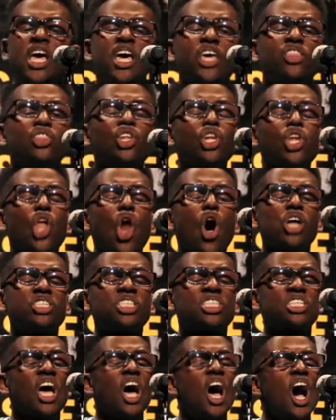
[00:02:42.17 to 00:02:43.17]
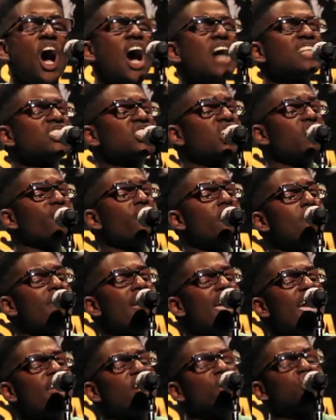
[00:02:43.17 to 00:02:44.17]
In the lost husk of a
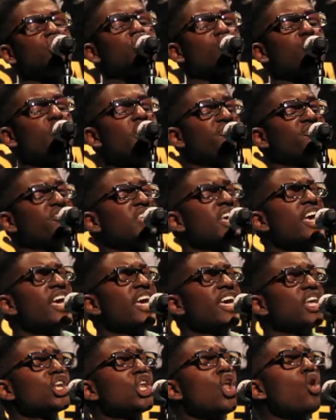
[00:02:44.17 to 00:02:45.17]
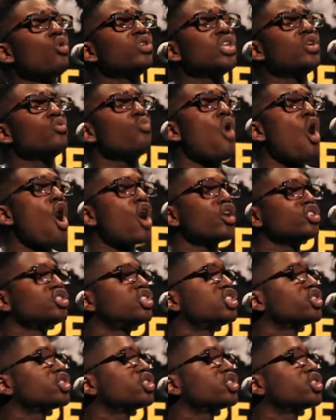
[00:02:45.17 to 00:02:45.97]
man adrift in lonely waters,